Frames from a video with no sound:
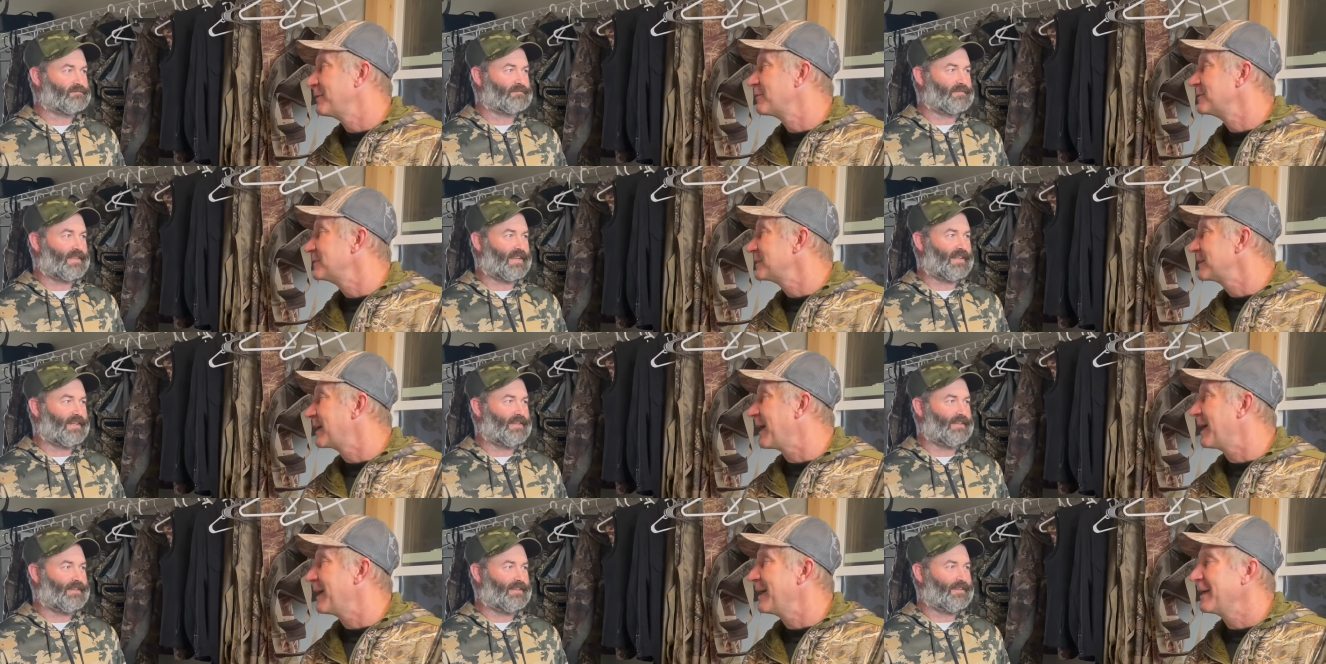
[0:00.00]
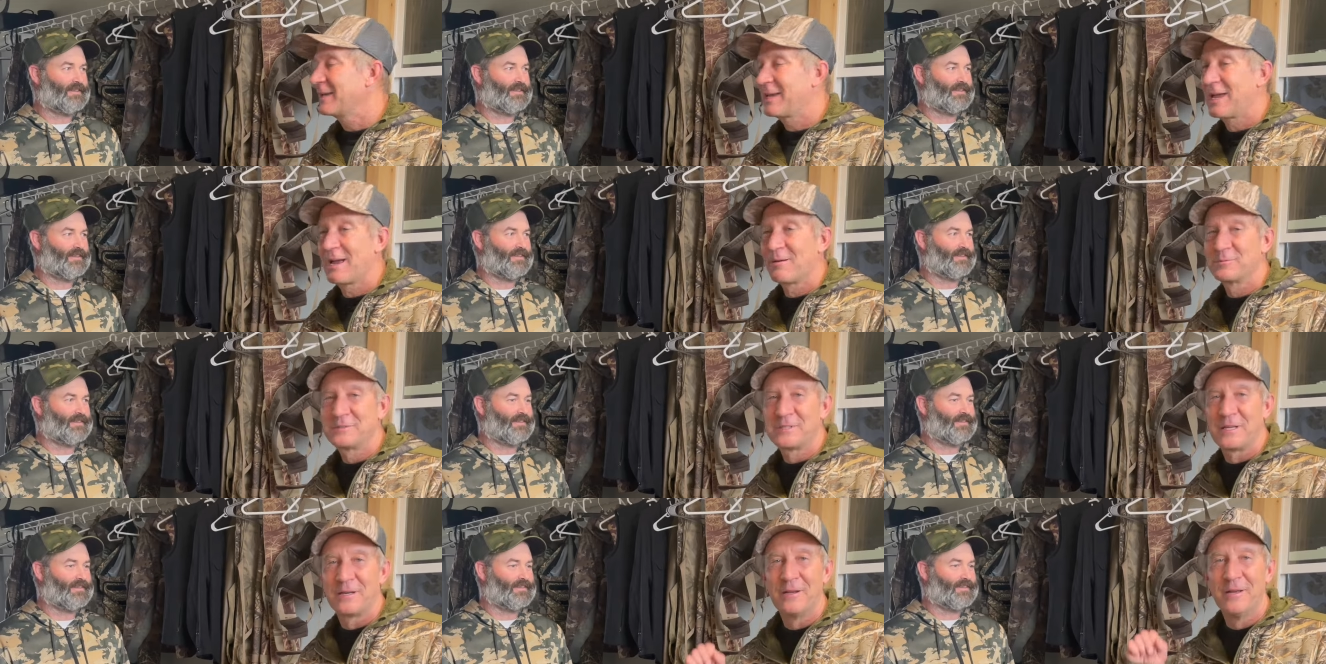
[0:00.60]
Speaker 1: There was yeah. a guy in
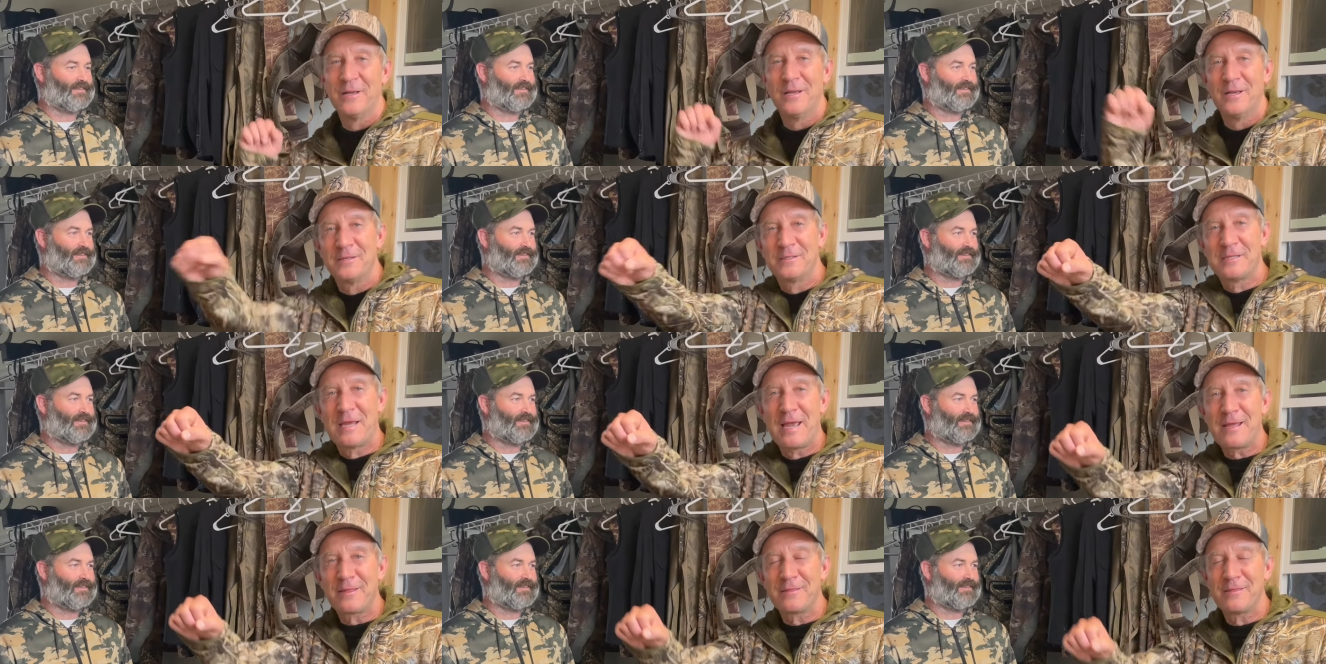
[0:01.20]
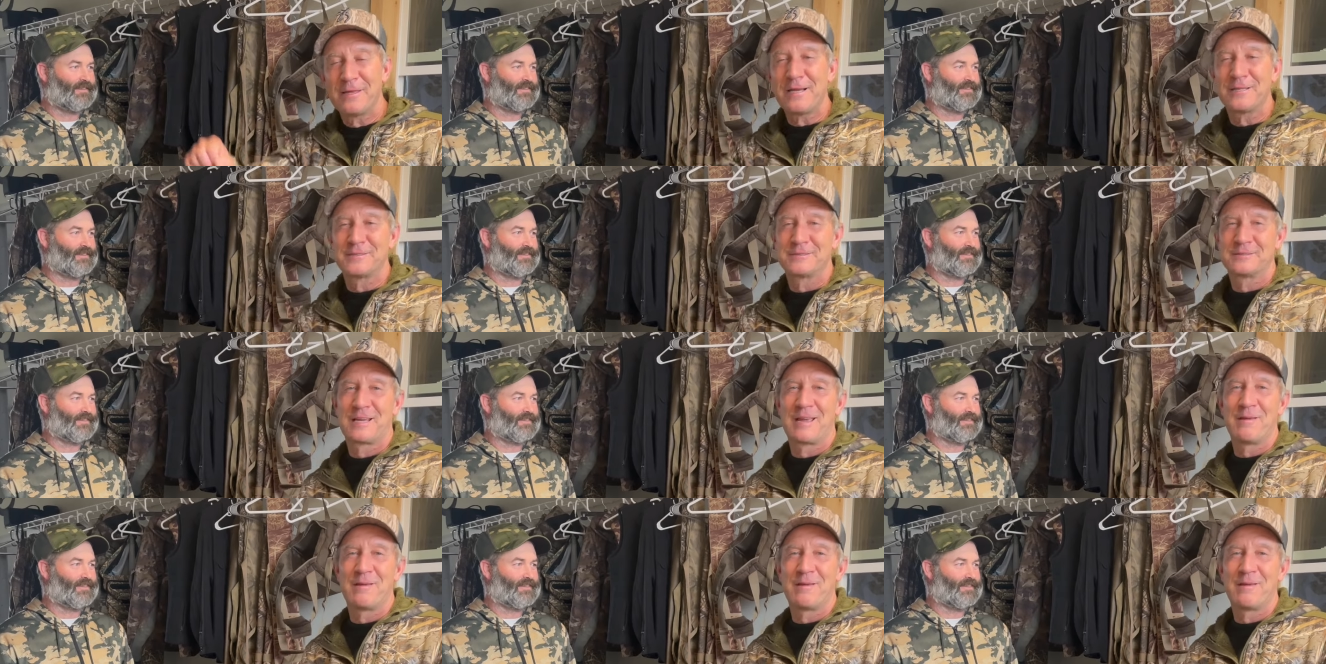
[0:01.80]
camp said, "Take this."